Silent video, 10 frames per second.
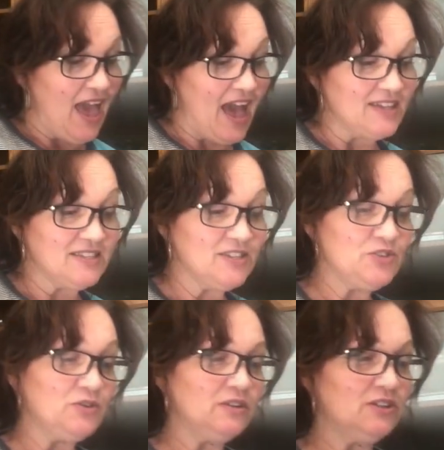As they
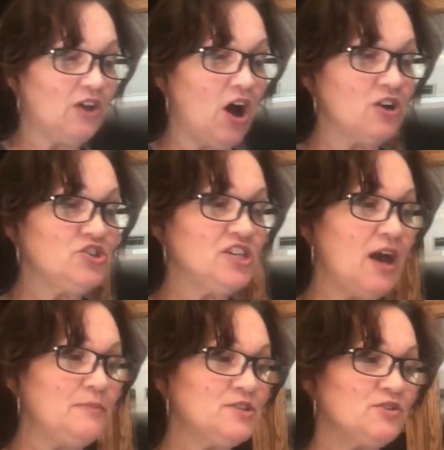stroll along, she
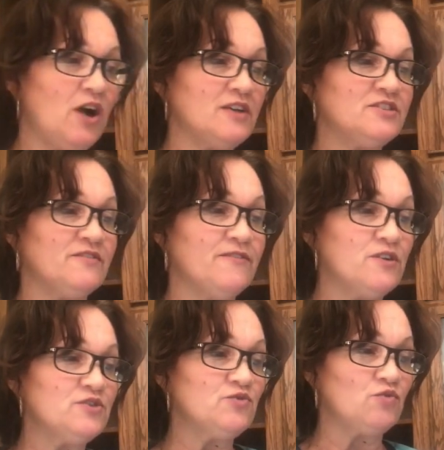comes across the
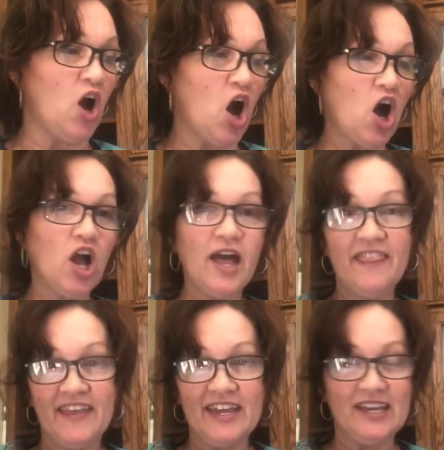first wrong
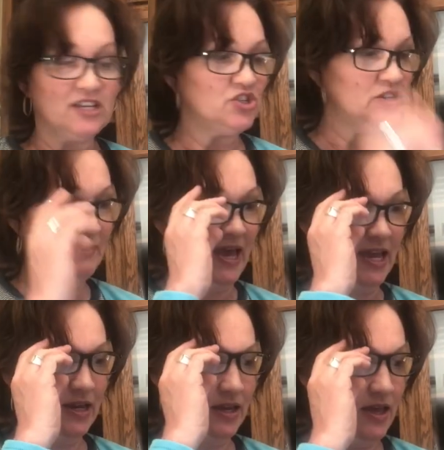thing she
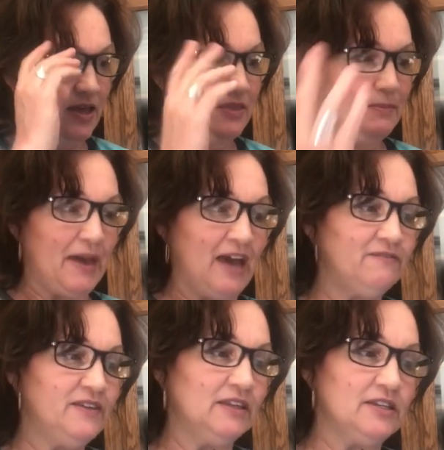made. The
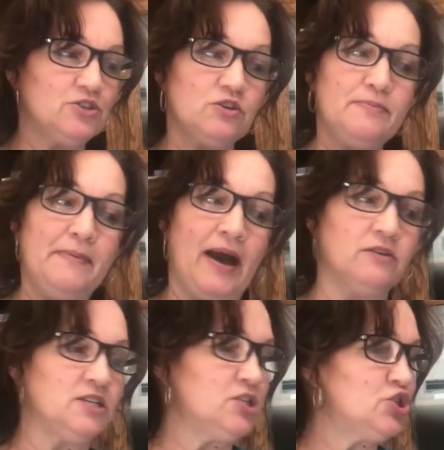bad feelings are
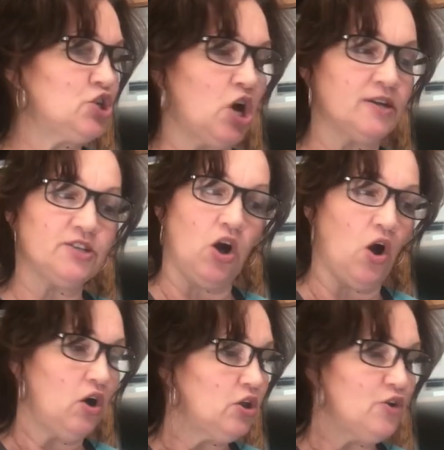about to start
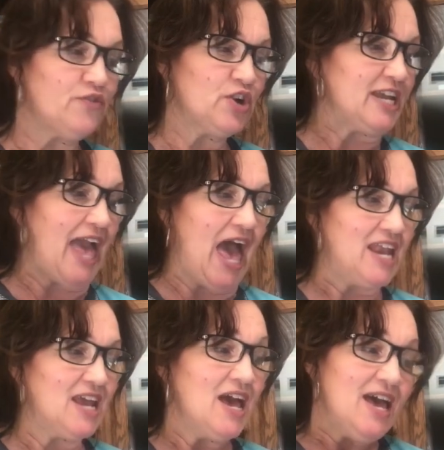all over
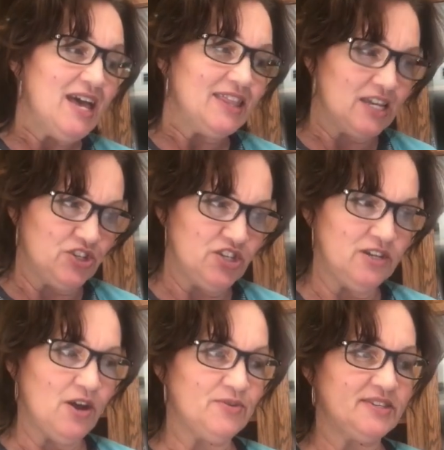again. Then she
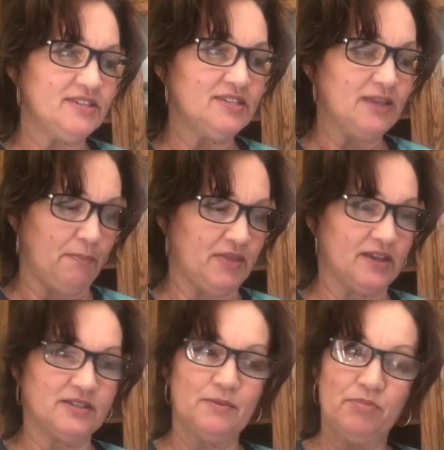notices
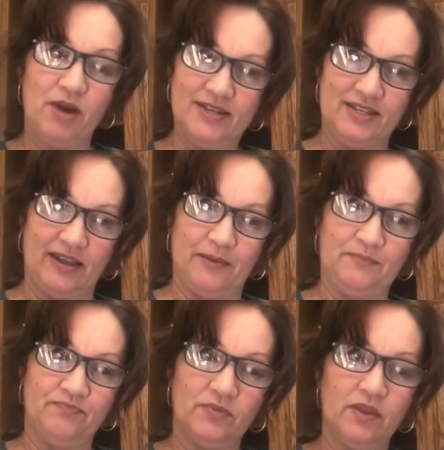something surprising.
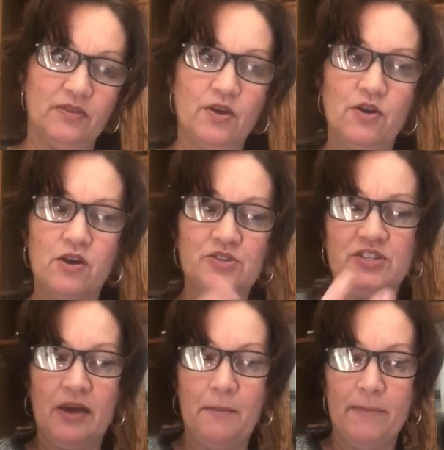There are
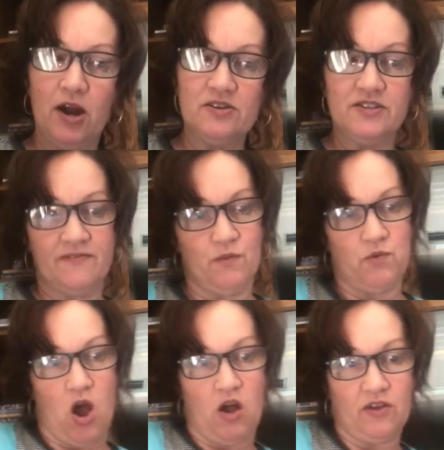some parts of the
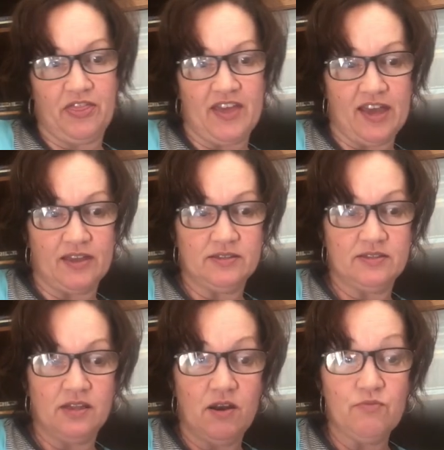wrong things
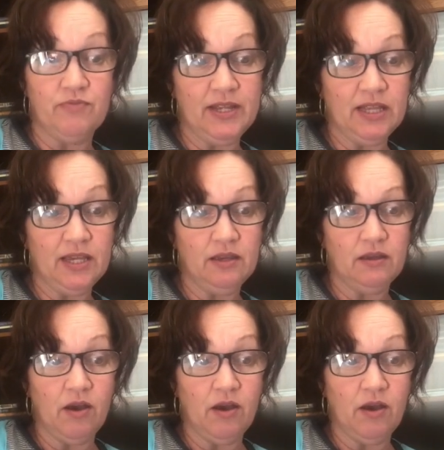that are really,